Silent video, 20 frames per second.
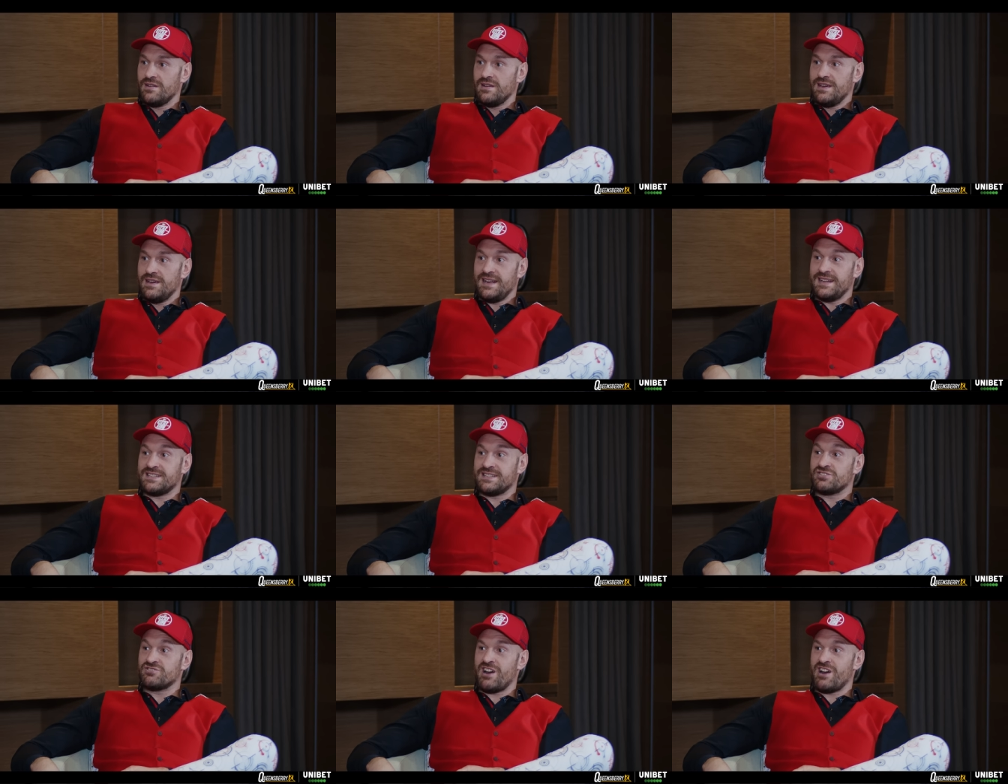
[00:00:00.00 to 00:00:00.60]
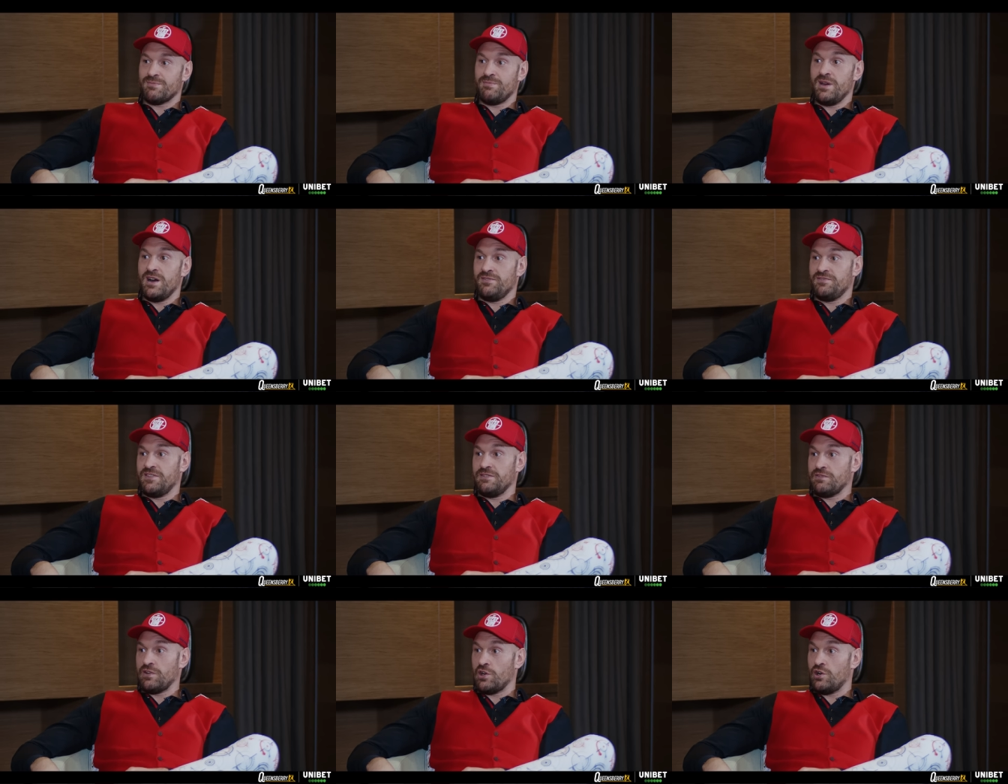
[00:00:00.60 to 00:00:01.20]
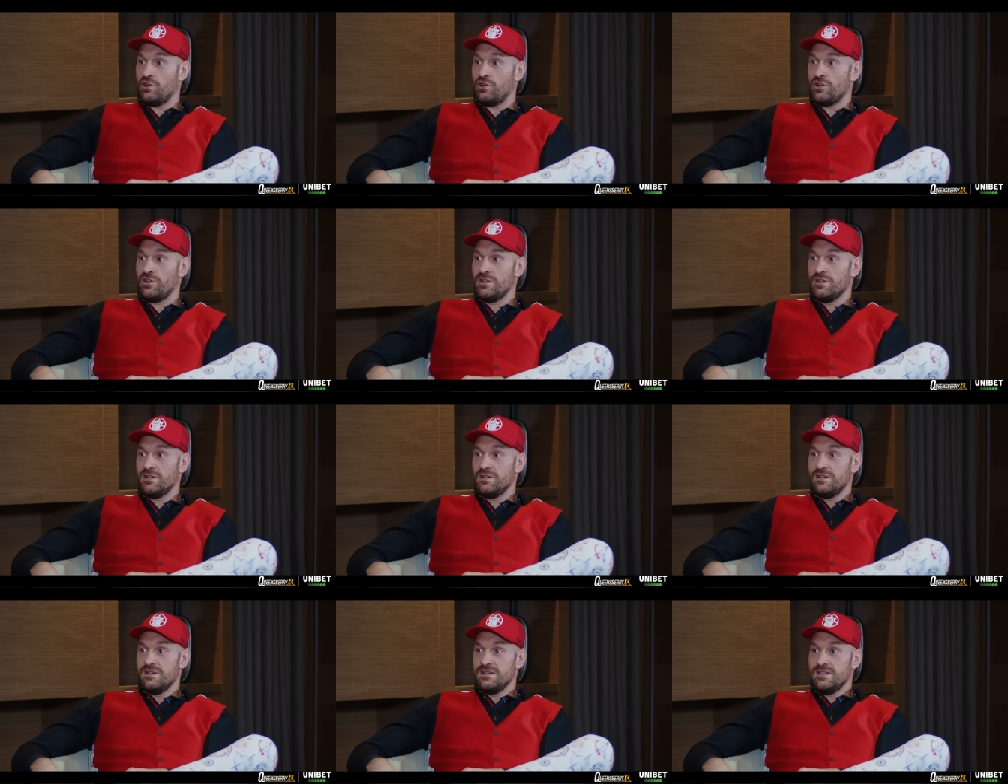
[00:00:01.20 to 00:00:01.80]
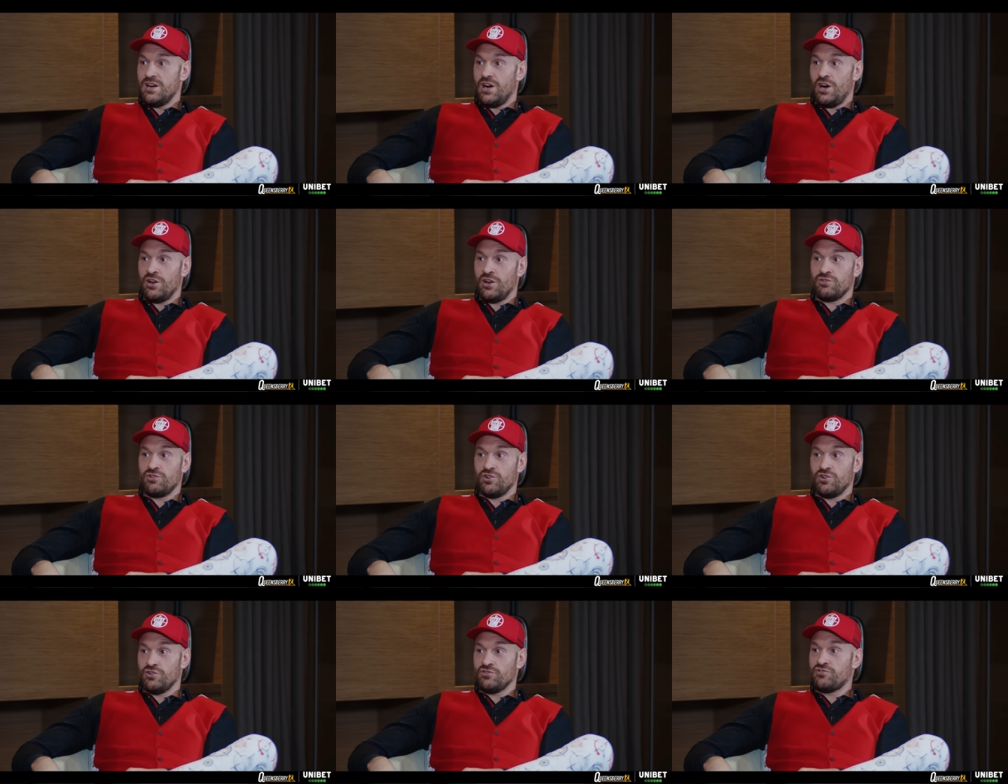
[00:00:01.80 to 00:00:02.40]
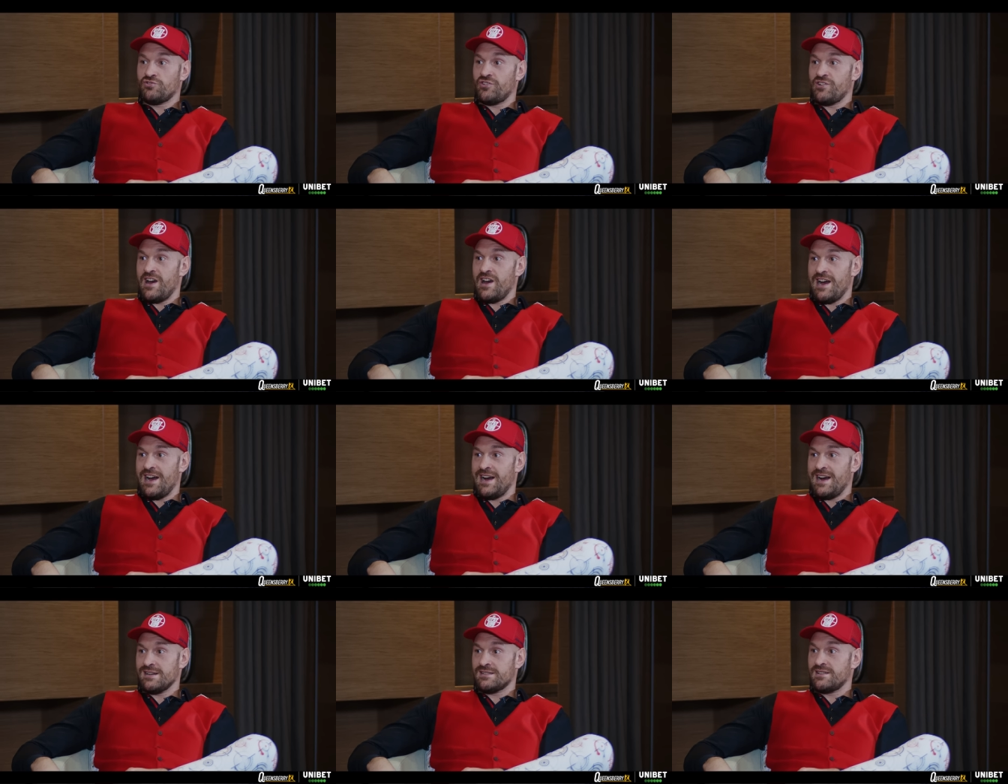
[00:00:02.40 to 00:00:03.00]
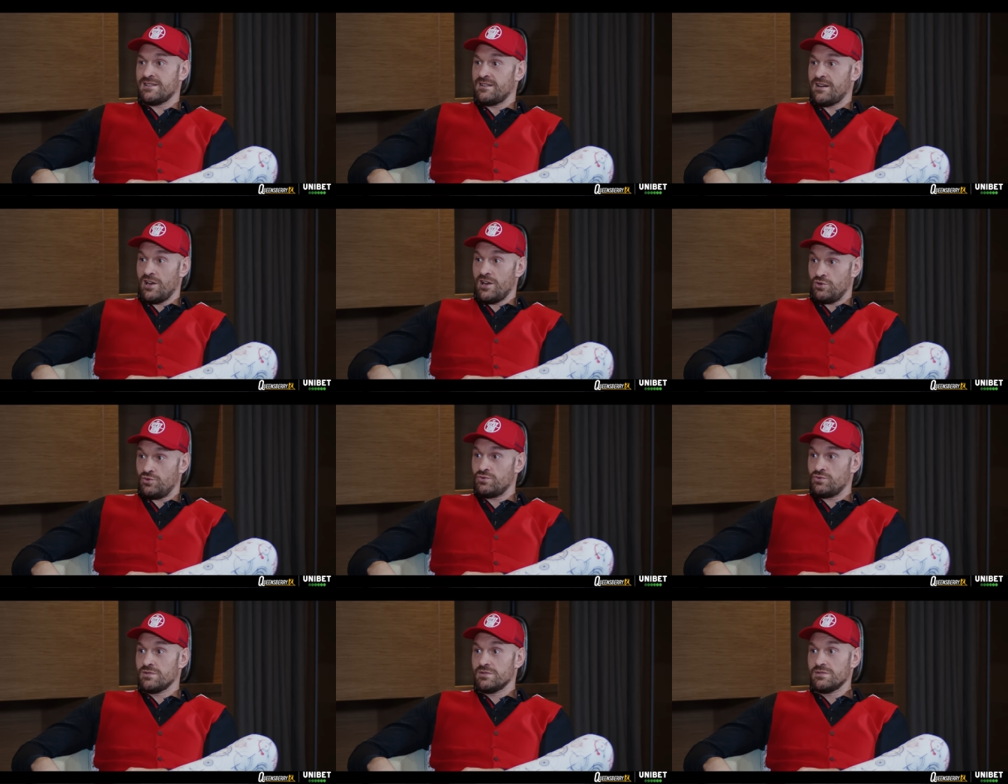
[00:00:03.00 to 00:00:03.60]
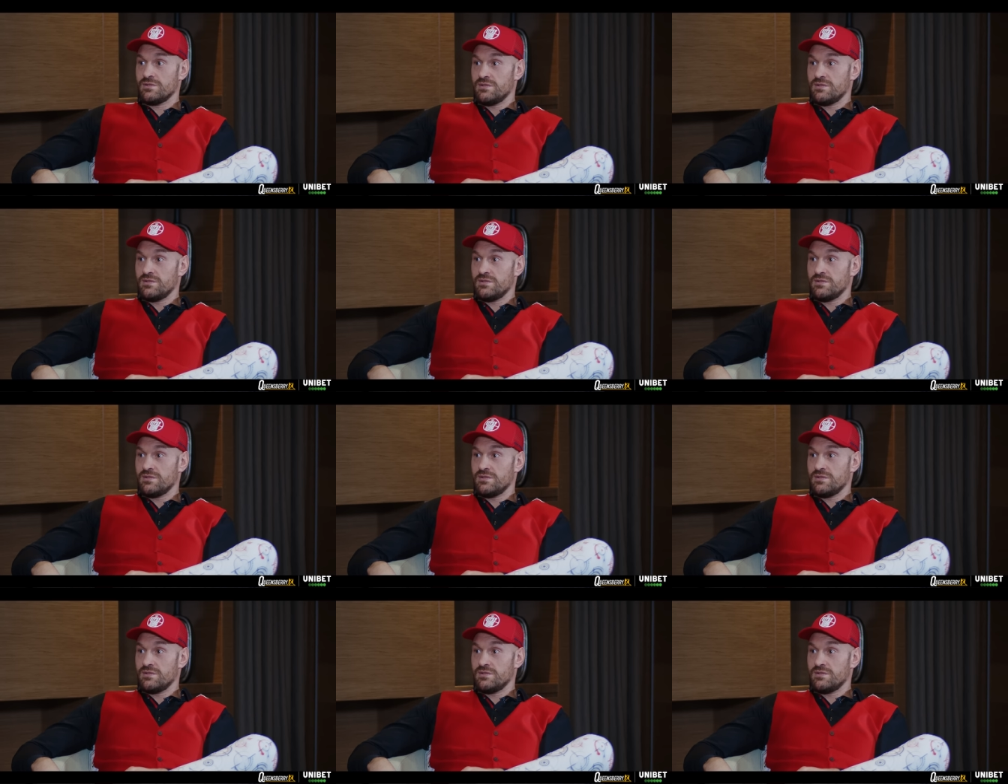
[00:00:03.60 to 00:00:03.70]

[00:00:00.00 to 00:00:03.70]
He had to drag me off the floor on guts and heart and alone